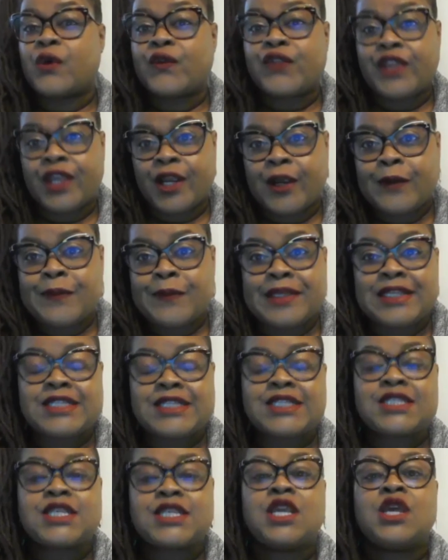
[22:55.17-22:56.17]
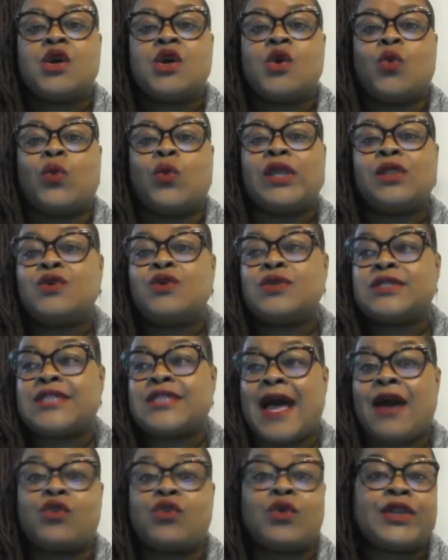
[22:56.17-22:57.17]
therapists. We lose
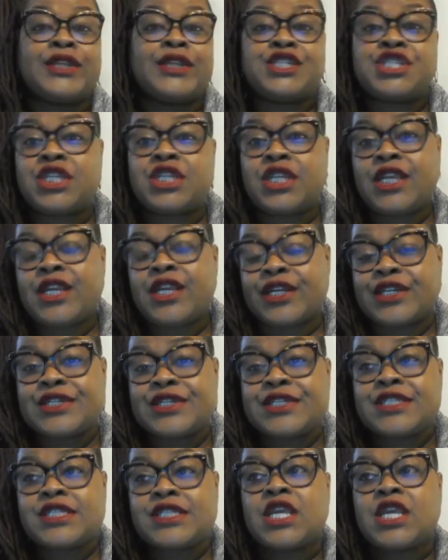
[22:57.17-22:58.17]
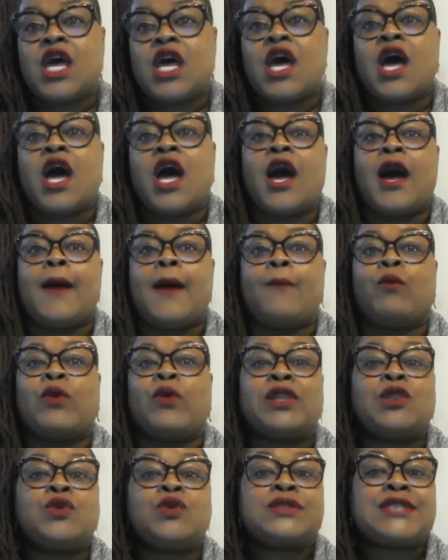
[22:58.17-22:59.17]
out on engineers. We
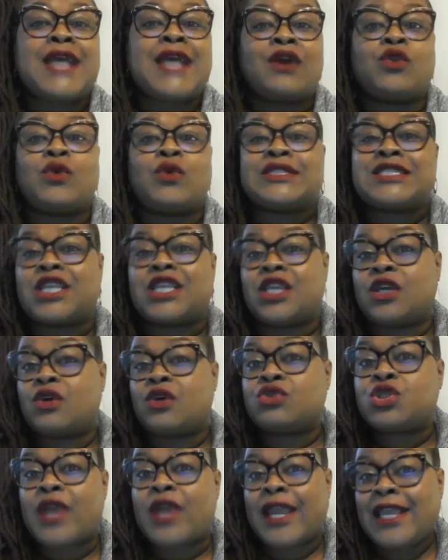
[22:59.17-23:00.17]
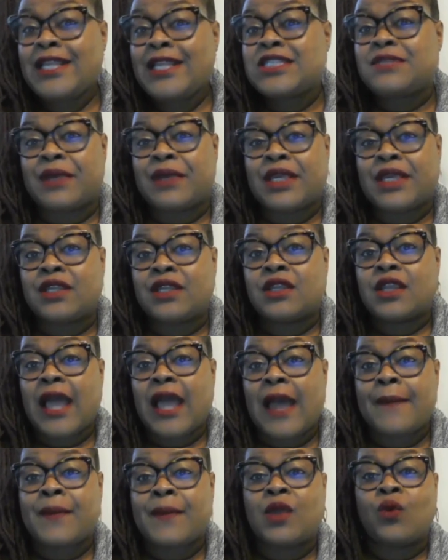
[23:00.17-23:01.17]
lose out on skilled tradesmen.
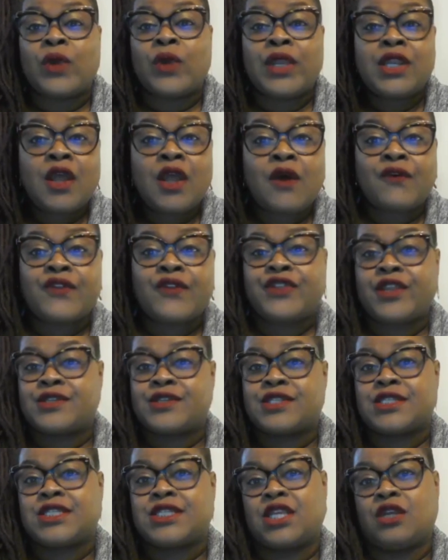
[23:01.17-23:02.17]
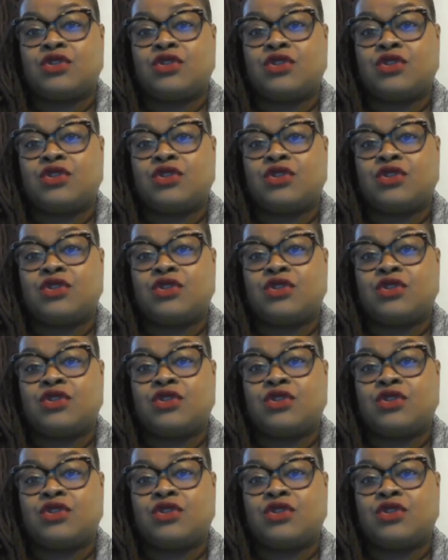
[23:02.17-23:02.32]
I mean, we know that there's a skilled